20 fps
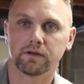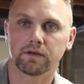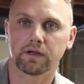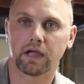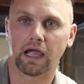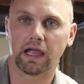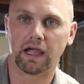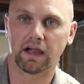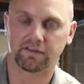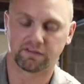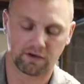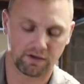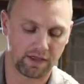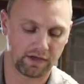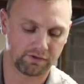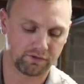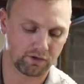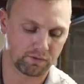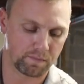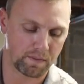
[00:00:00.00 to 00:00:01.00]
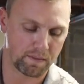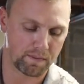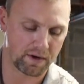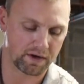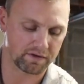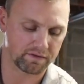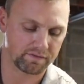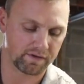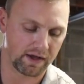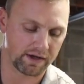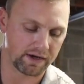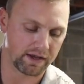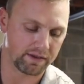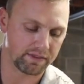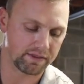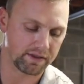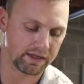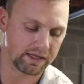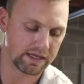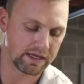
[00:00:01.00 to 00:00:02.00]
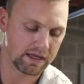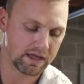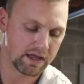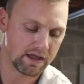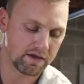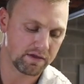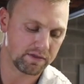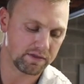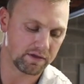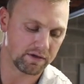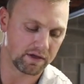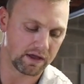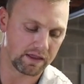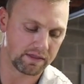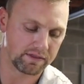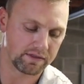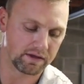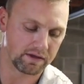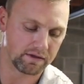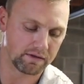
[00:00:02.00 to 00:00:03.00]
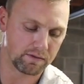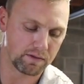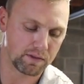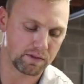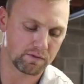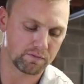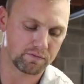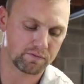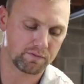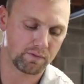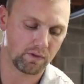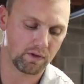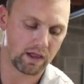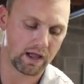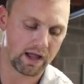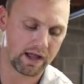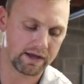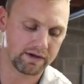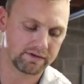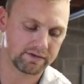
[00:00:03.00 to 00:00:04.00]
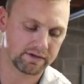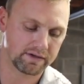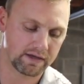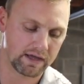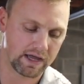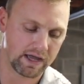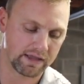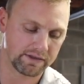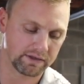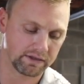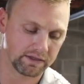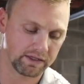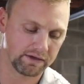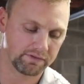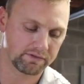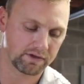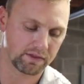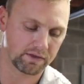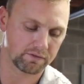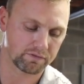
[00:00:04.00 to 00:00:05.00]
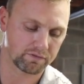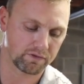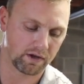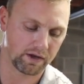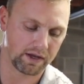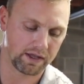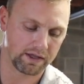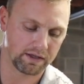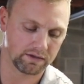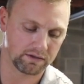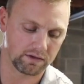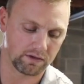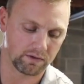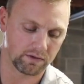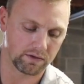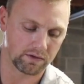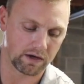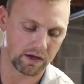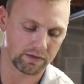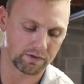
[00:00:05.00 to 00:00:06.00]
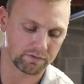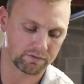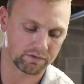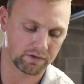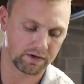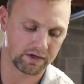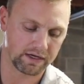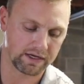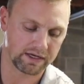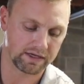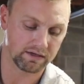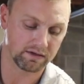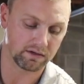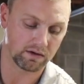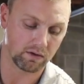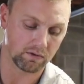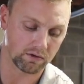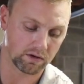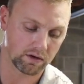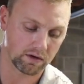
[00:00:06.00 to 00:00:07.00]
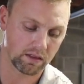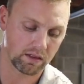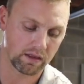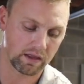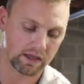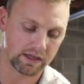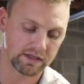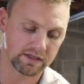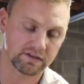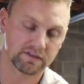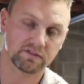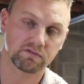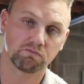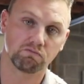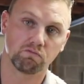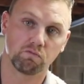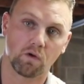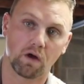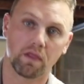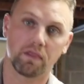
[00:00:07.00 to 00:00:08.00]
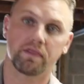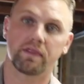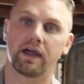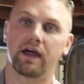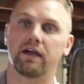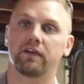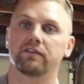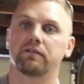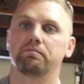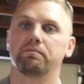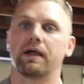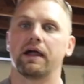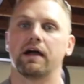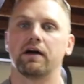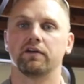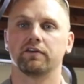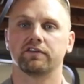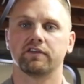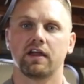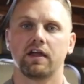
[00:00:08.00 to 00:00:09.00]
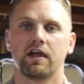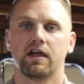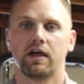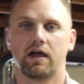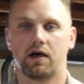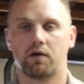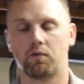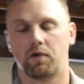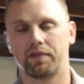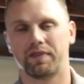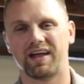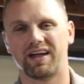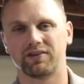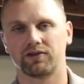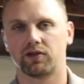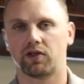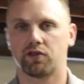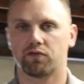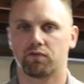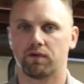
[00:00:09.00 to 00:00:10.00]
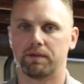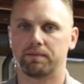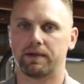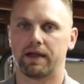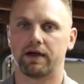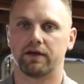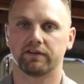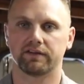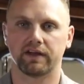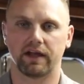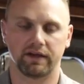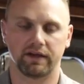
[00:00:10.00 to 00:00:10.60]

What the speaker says: okay guys, sorry, that took me a minute to find it. The full height, the lift on the front end loader is 1,000 pounds, 1,003 pounds,